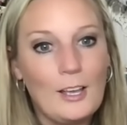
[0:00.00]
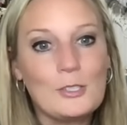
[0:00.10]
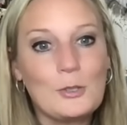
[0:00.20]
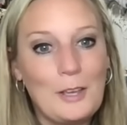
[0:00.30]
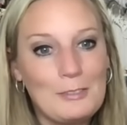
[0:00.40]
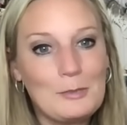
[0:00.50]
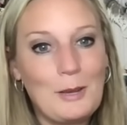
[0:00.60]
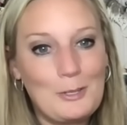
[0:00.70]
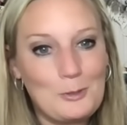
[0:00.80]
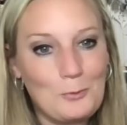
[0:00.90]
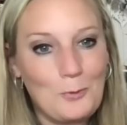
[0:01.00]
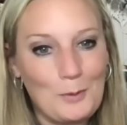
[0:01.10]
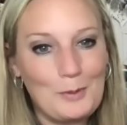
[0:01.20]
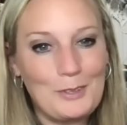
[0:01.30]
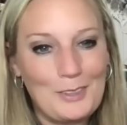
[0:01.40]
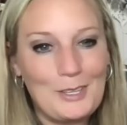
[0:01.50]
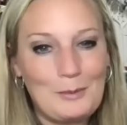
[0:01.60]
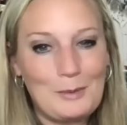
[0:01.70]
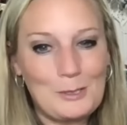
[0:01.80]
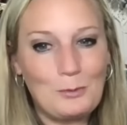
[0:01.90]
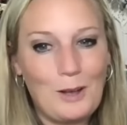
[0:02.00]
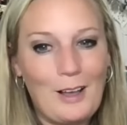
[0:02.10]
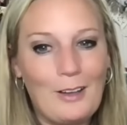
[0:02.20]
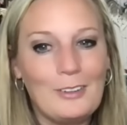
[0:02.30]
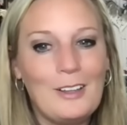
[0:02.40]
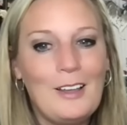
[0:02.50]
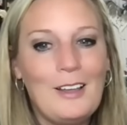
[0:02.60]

so they have some extra warmth on as well.